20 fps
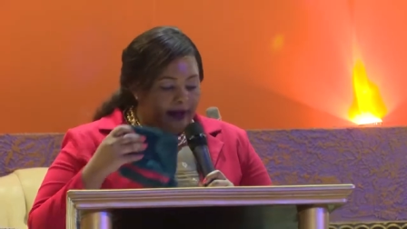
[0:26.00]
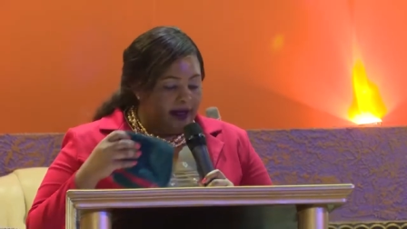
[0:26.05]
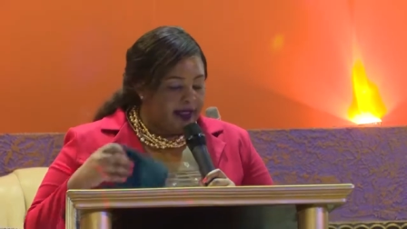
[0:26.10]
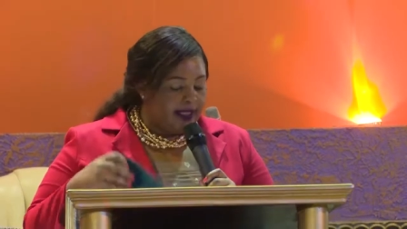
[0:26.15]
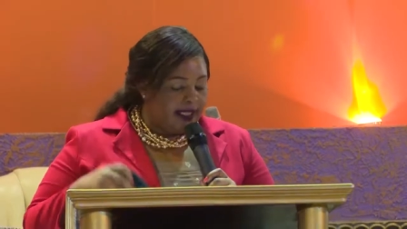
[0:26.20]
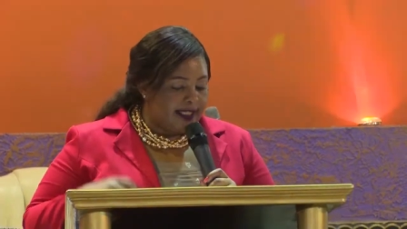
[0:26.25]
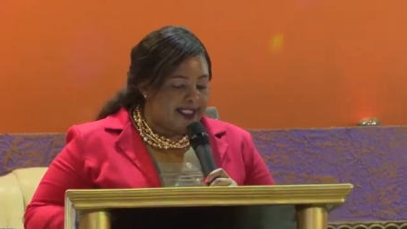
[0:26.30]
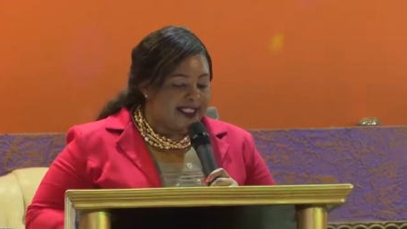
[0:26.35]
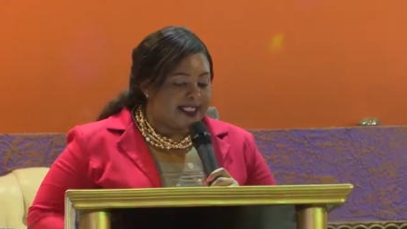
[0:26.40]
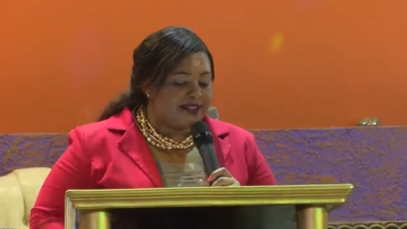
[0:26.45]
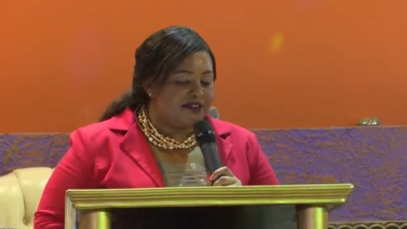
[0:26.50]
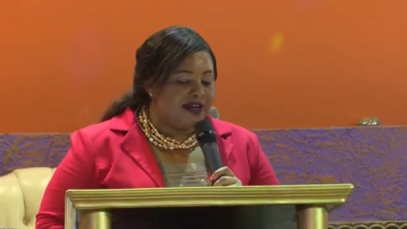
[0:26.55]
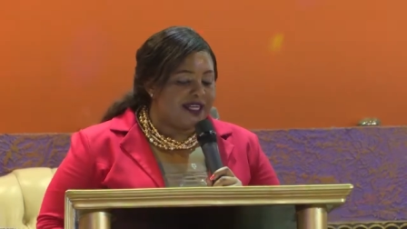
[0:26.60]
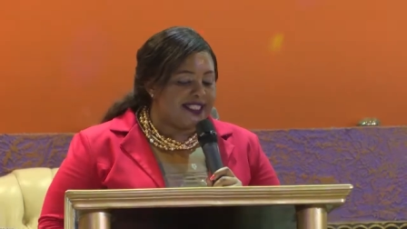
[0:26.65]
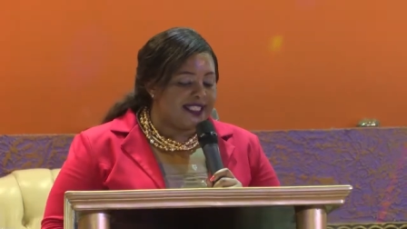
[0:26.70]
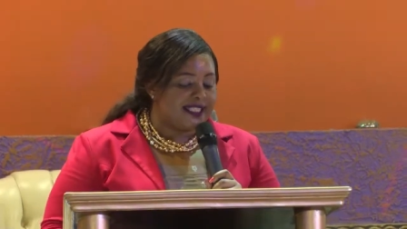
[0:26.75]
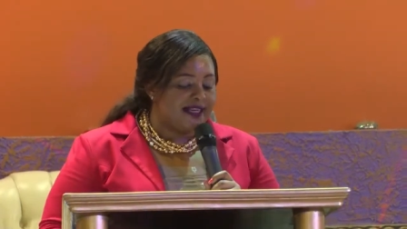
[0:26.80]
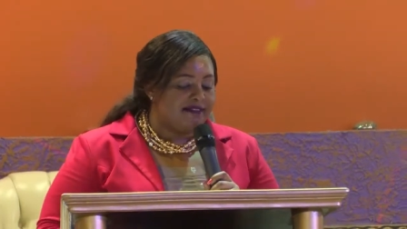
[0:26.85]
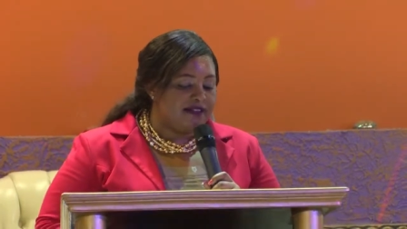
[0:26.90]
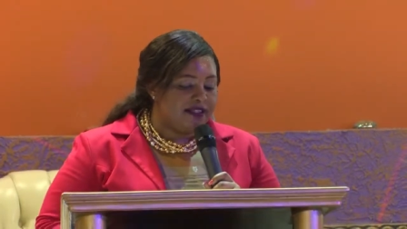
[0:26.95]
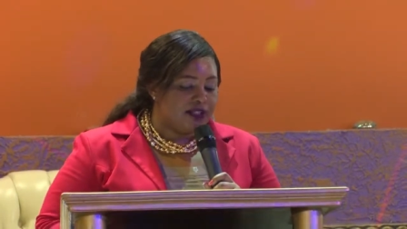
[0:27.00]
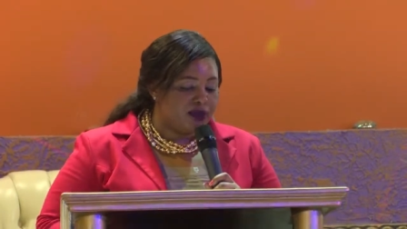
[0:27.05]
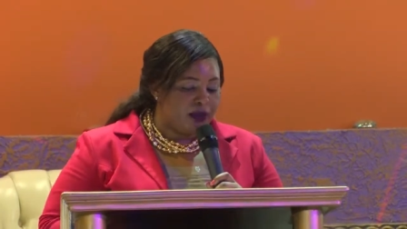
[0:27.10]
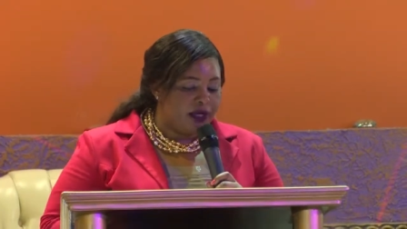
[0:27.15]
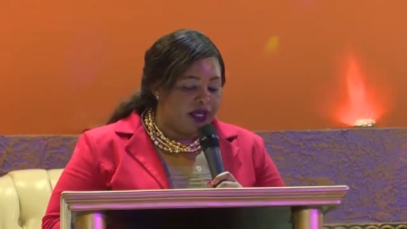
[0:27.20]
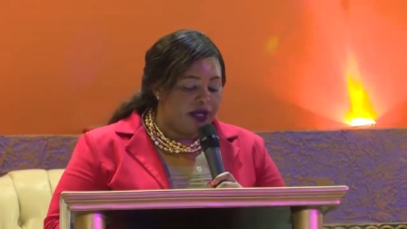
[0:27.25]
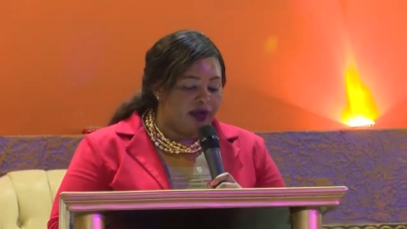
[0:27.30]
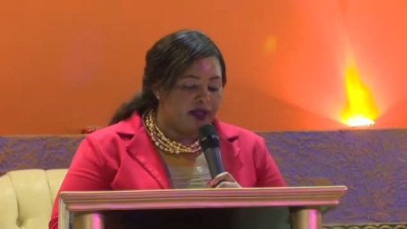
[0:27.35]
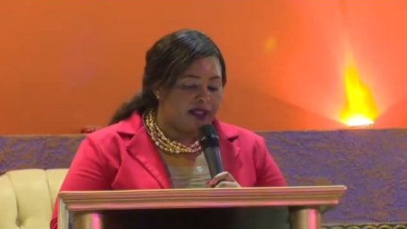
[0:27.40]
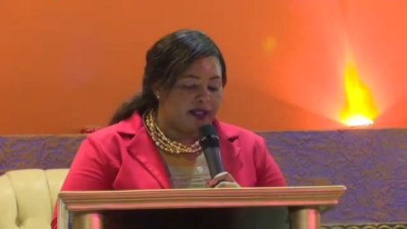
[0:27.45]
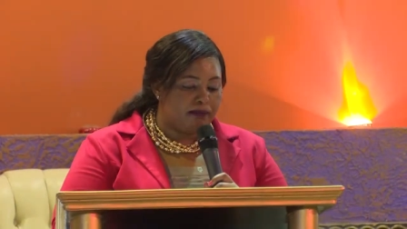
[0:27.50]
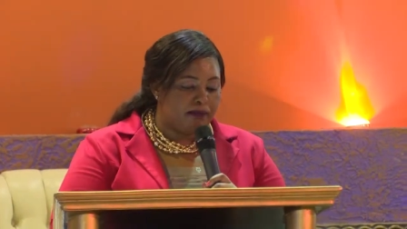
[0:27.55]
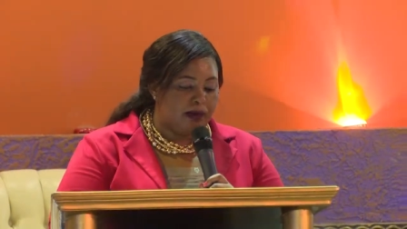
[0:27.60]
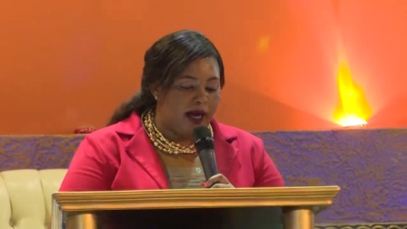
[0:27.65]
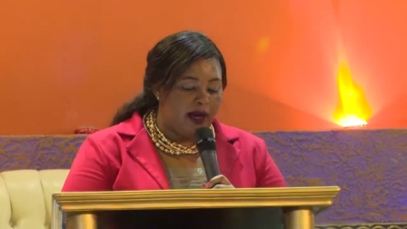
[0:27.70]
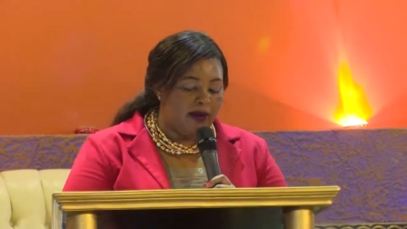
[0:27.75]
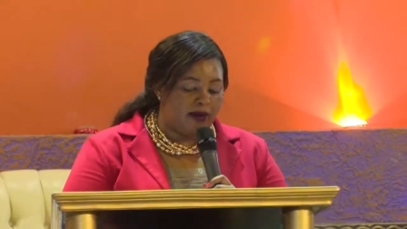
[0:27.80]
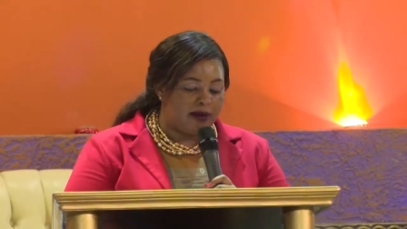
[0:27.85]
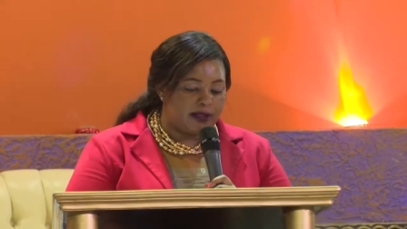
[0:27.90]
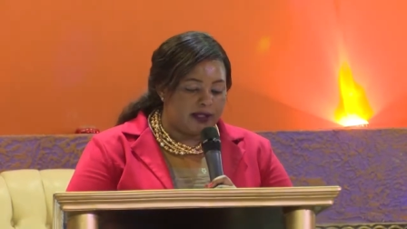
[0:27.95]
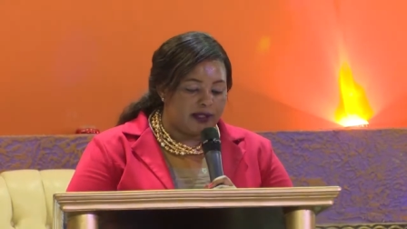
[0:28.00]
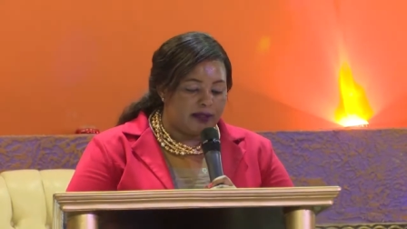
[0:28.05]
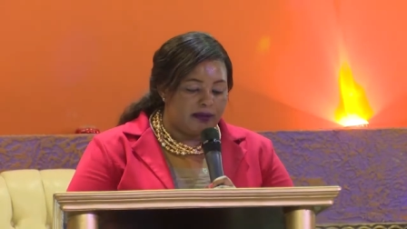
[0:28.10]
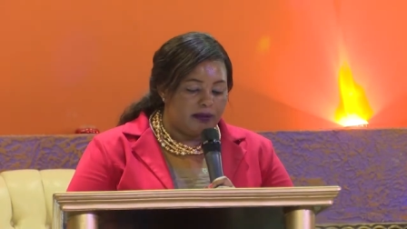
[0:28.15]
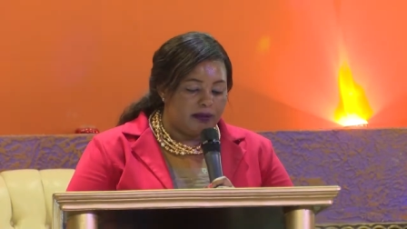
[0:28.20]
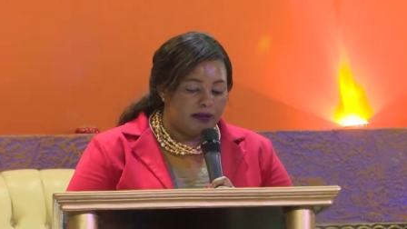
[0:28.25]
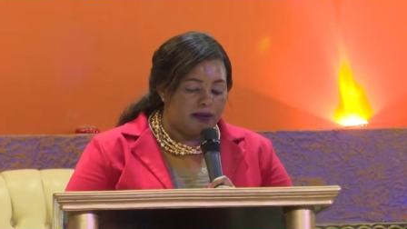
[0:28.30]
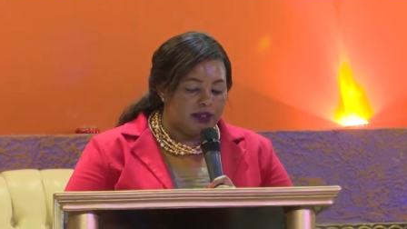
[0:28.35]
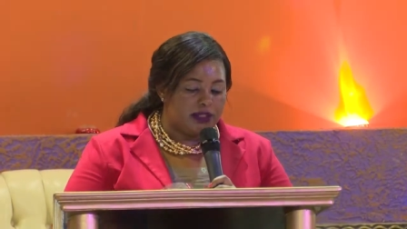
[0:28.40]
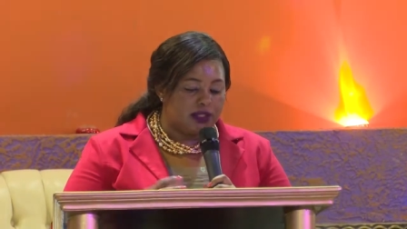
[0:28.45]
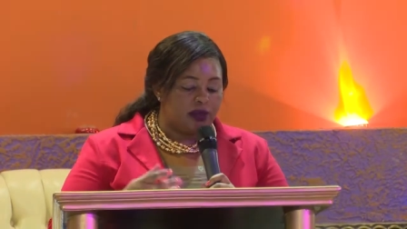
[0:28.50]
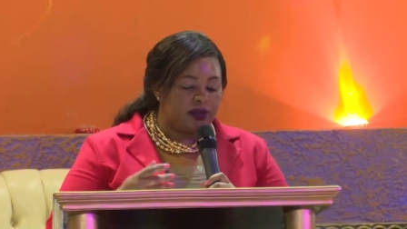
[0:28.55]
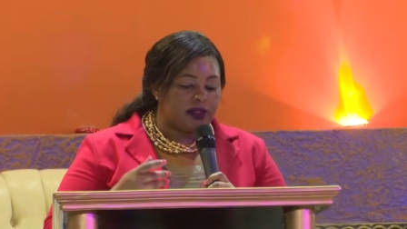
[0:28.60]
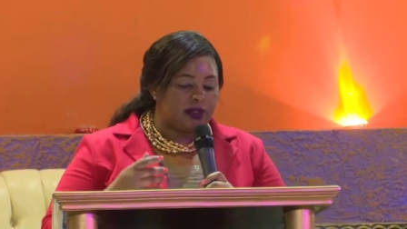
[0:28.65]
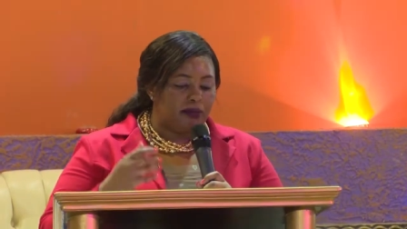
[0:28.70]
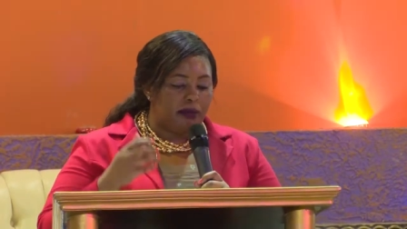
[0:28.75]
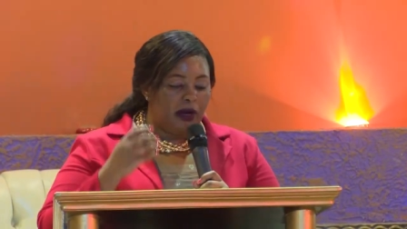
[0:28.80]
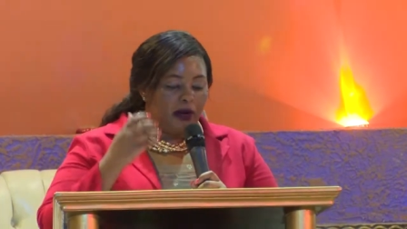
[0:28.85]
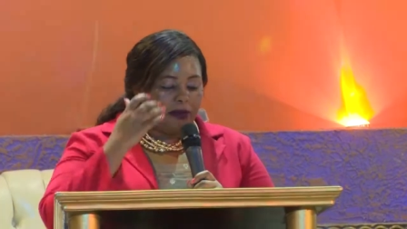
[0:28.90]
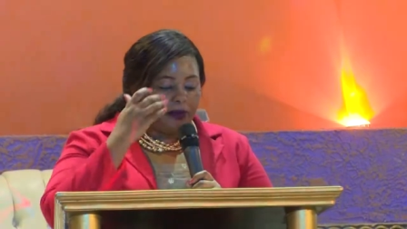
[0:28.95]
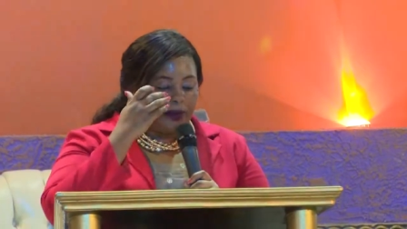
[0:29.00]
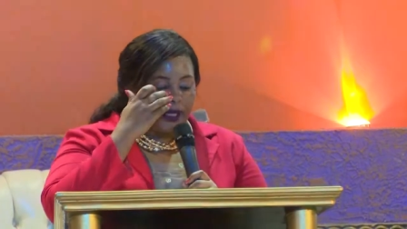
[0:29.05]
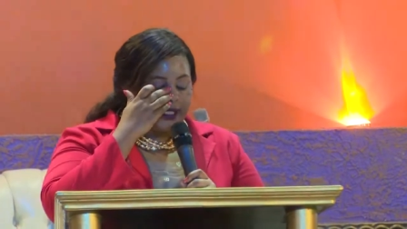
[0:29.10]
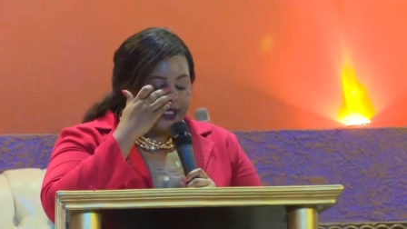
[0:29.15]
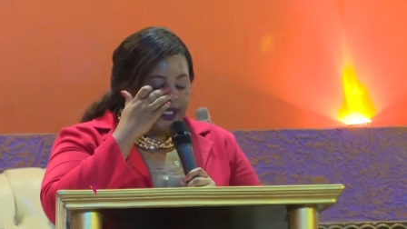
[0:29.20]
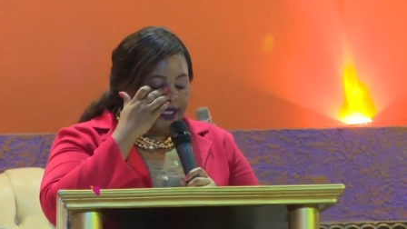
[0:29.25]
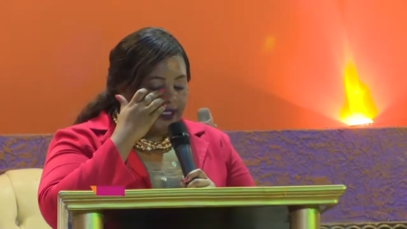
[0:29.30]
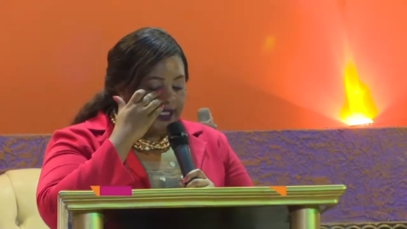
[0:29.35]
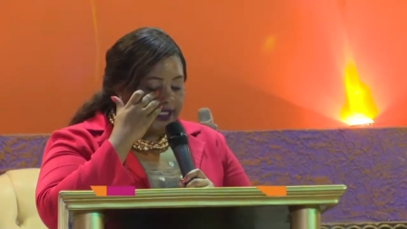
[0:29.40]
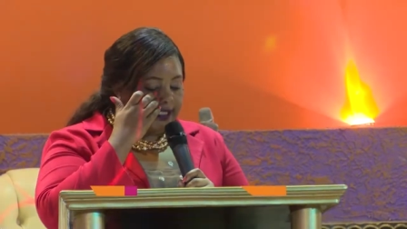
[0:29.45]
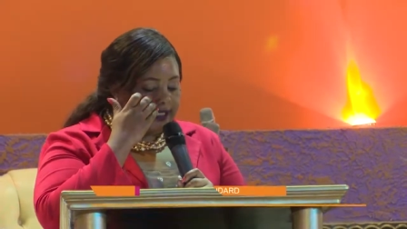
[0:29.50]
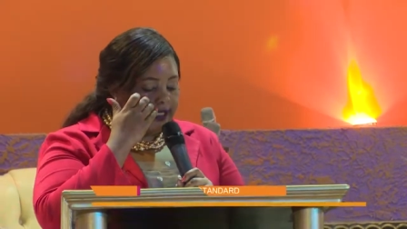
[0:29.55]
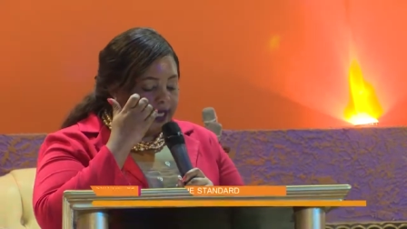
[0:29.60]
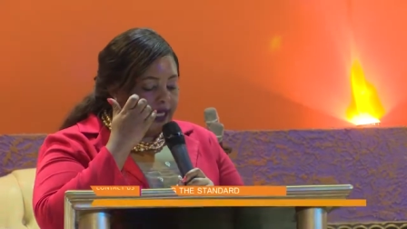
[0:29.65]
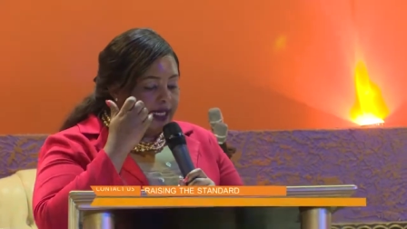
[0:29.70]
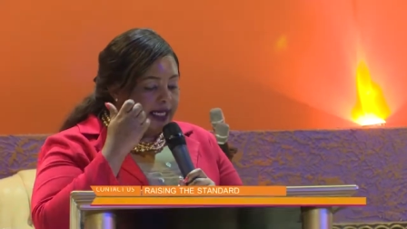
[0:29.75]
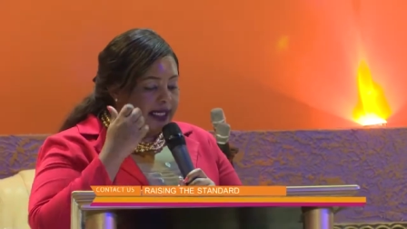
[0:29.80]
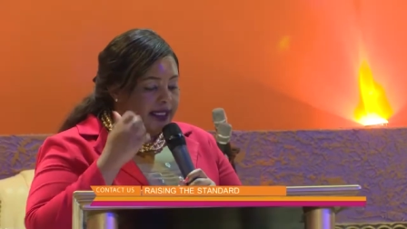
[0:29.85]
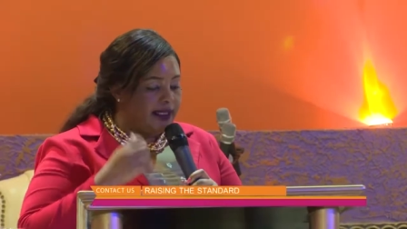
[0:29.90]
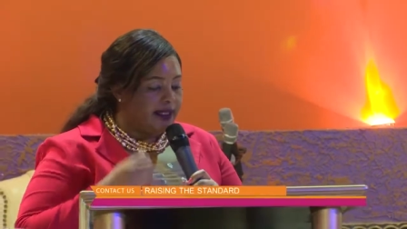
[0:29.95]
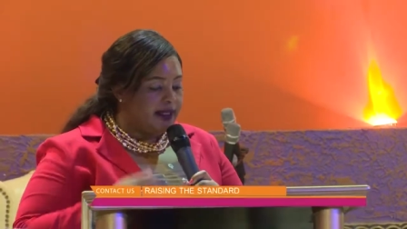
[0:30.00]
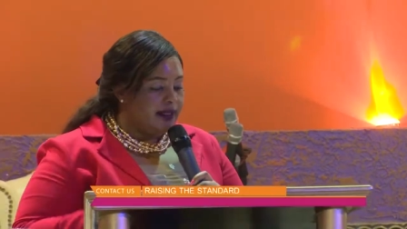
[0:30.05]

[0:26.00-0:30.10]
In this first service we talked about raising the standard.